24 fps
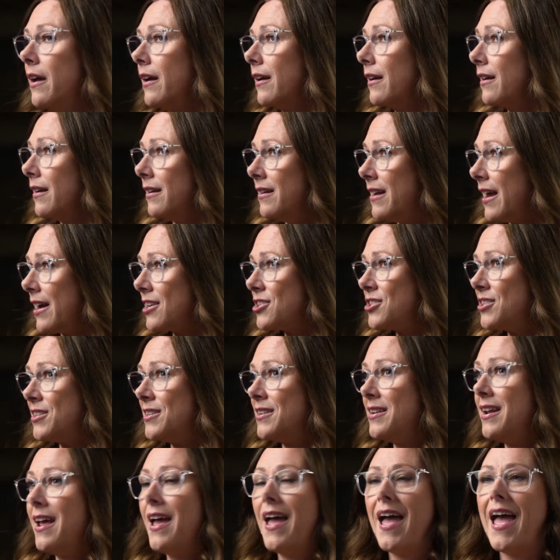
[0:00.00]

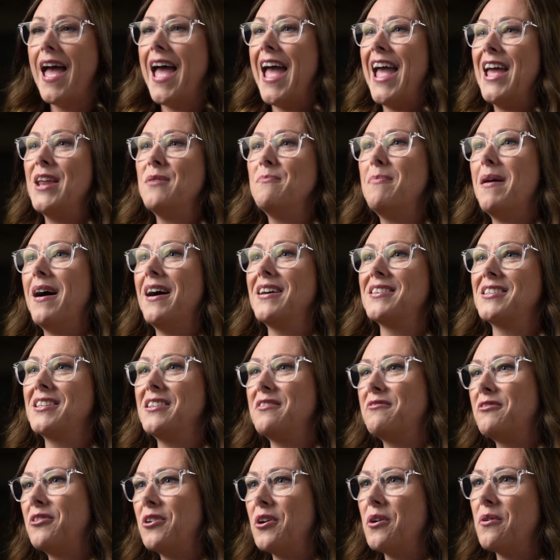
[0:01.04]
connection, and
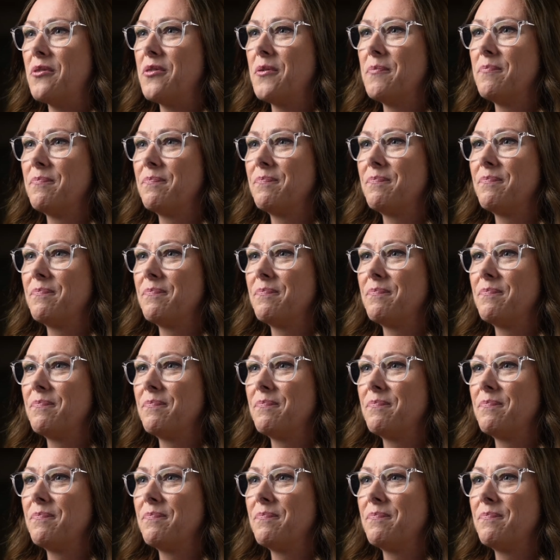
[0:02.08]
positive growth.